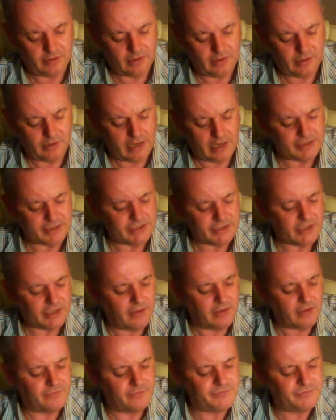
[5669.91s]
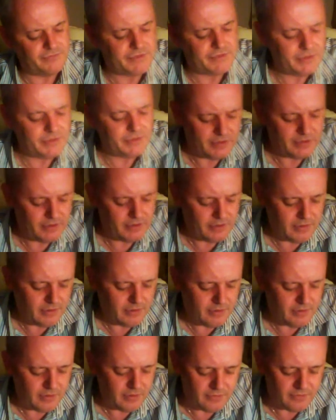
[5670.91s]
Les Loves
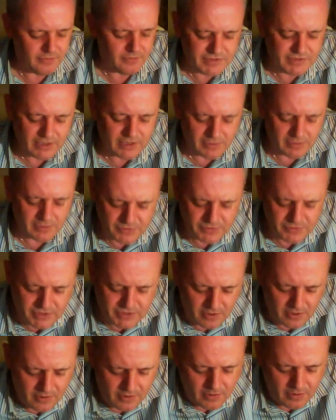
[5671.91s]
of Selkser,